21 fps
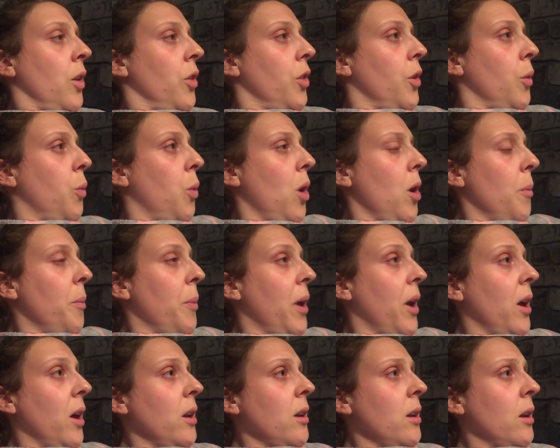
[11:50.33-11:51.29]
The what
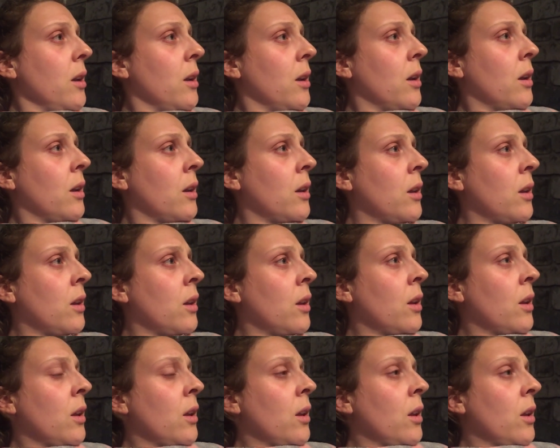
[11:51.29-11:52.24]
bird?
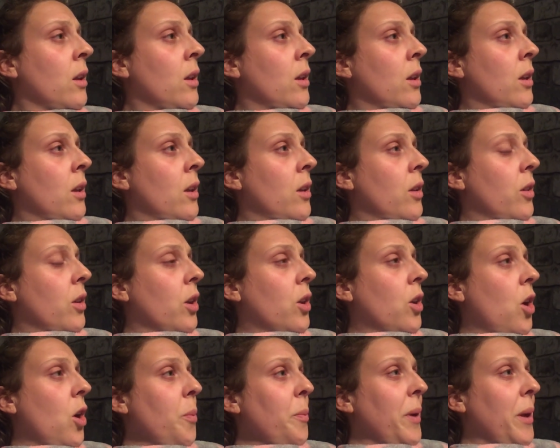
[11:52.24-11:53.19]
The
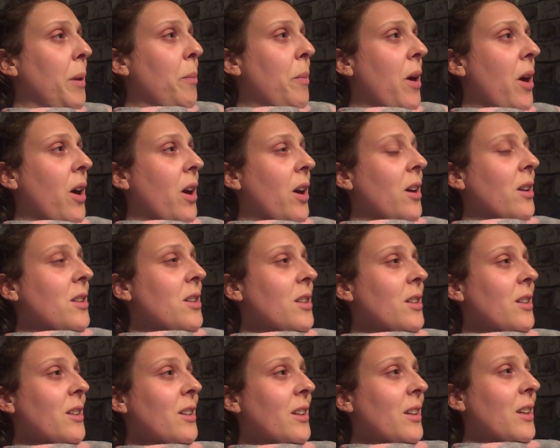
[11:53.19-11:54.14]
copy bird.
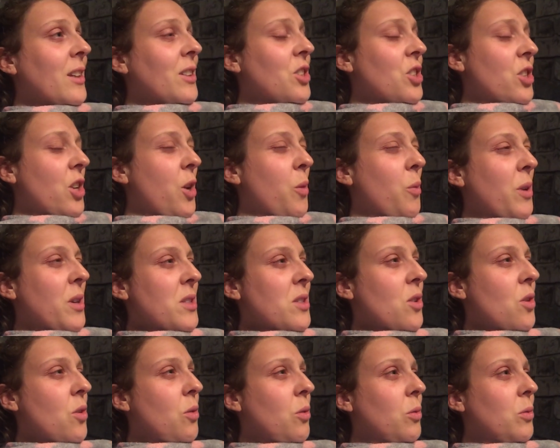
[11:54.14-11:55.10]
Do you know what it's
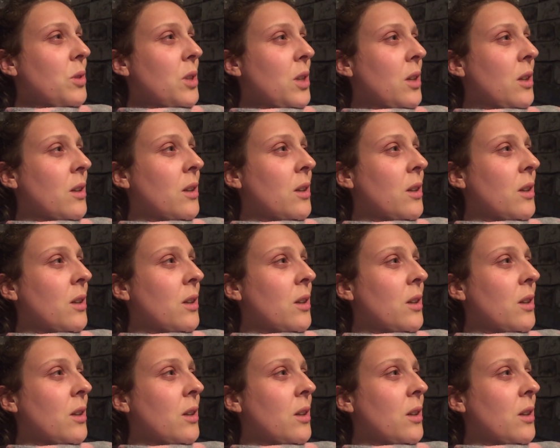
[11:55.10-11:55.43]
called?